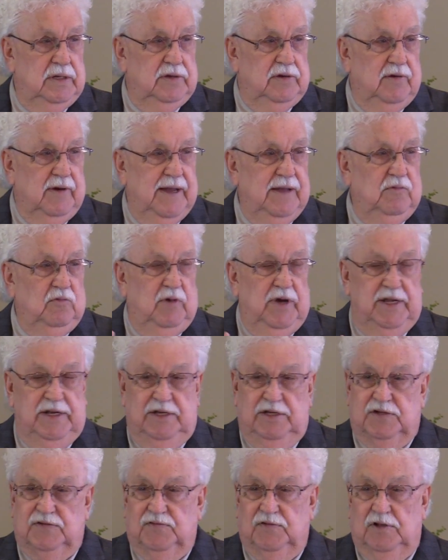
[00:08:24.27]
Great
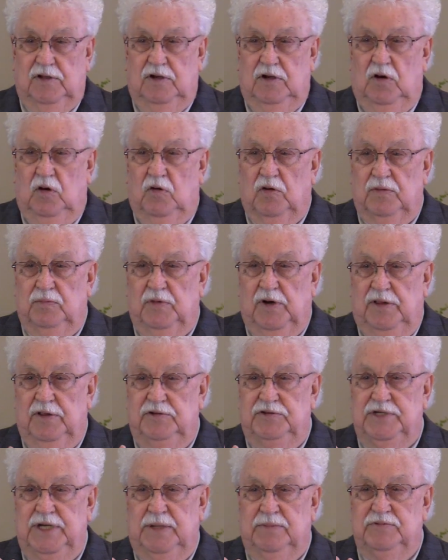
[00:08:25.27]
witness for the Lord. Brother
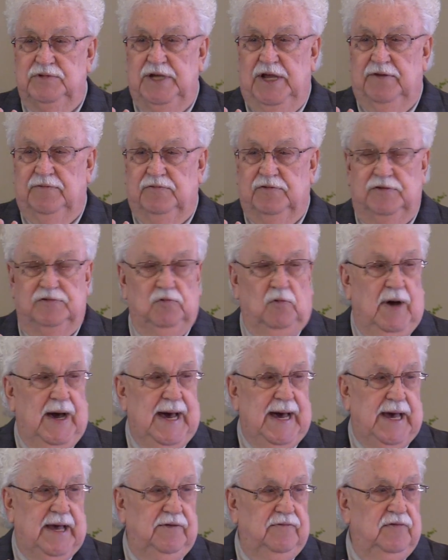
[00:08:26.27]
Jim Jeffries'
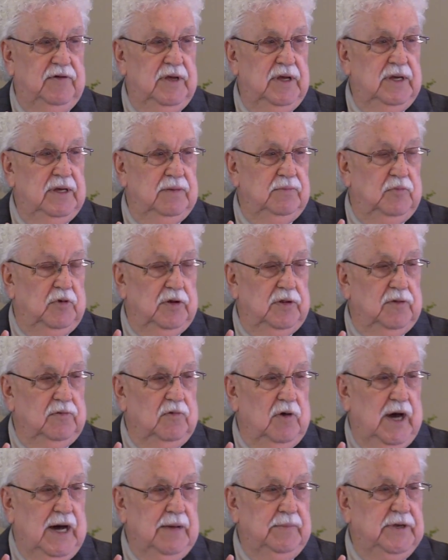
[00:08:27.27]
wife, Brother
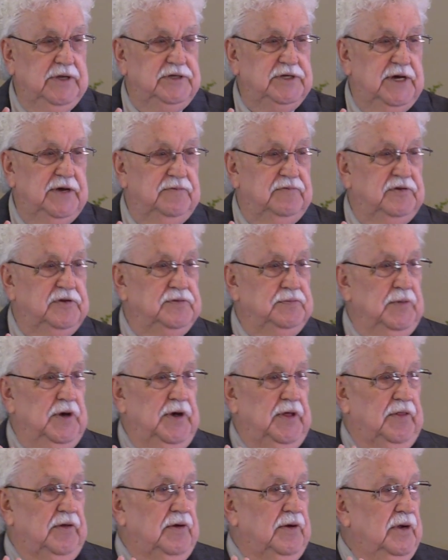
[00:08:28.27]
Robbie Jeffries'
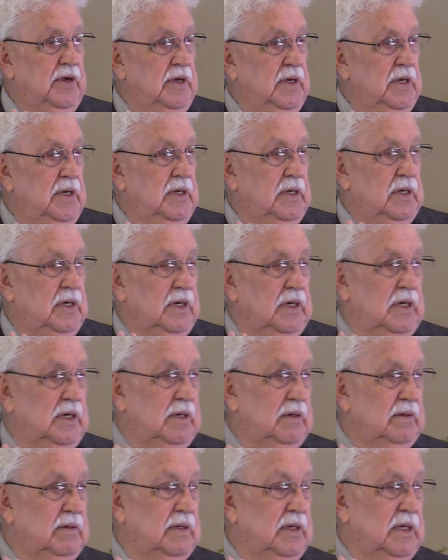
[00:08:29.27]
mother,
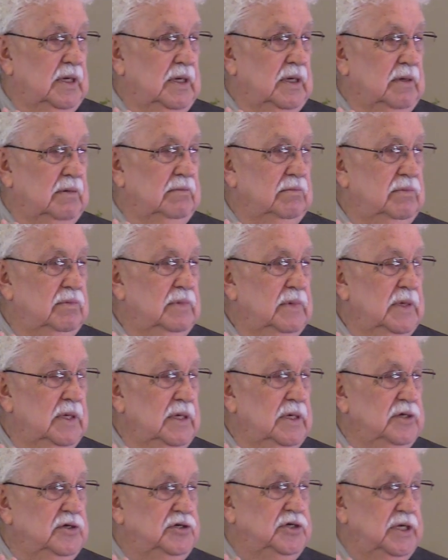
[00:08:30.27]
uh, uh,
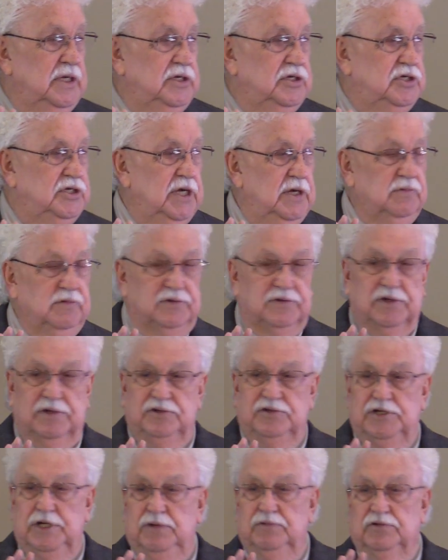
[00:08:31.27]
she, she, was a,
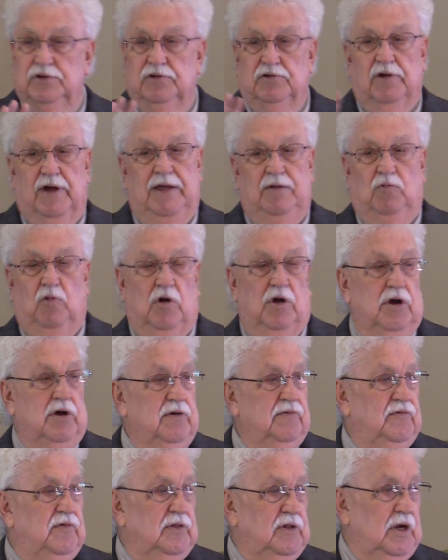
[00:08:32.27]
she was a great
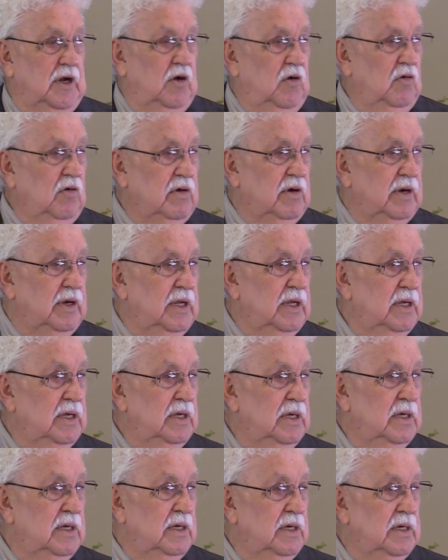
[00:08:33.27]
worker for the Lord.
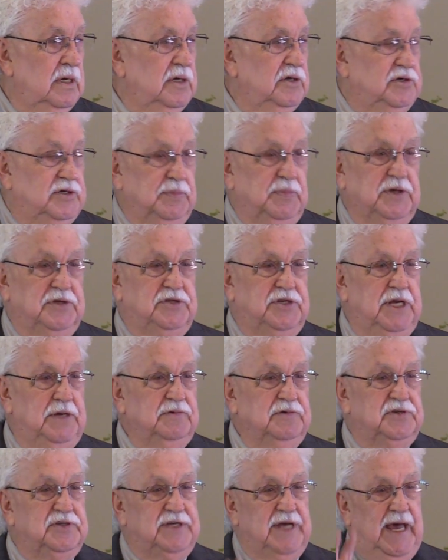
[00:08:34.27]
She, but she
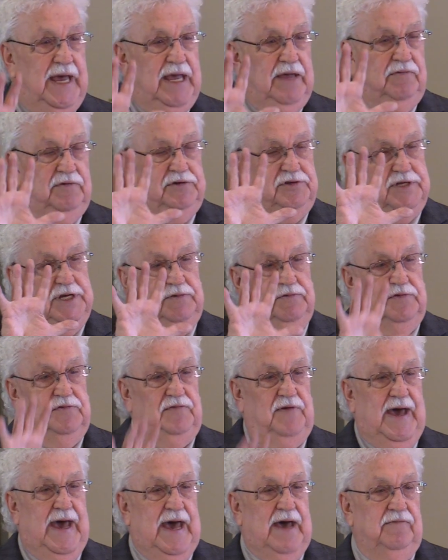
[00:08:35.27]
was saved when she was
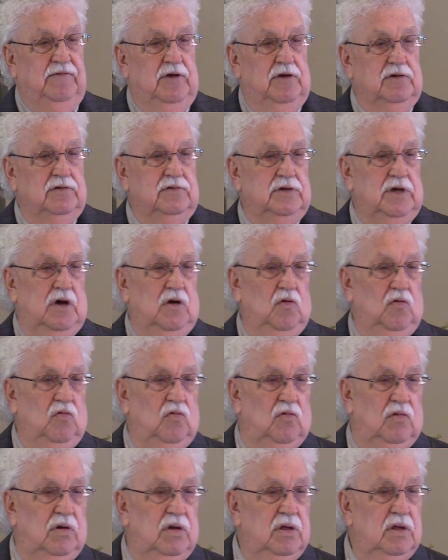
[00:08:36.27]
five years
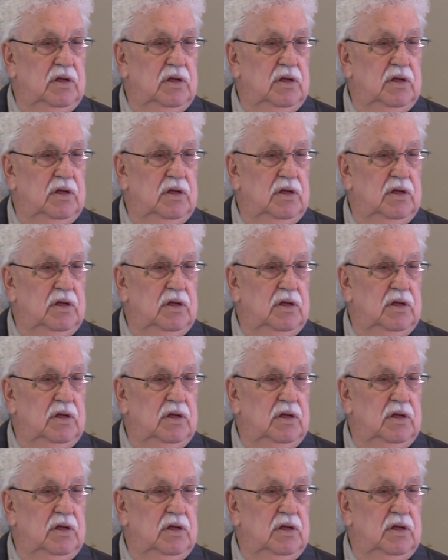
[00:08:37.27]
old.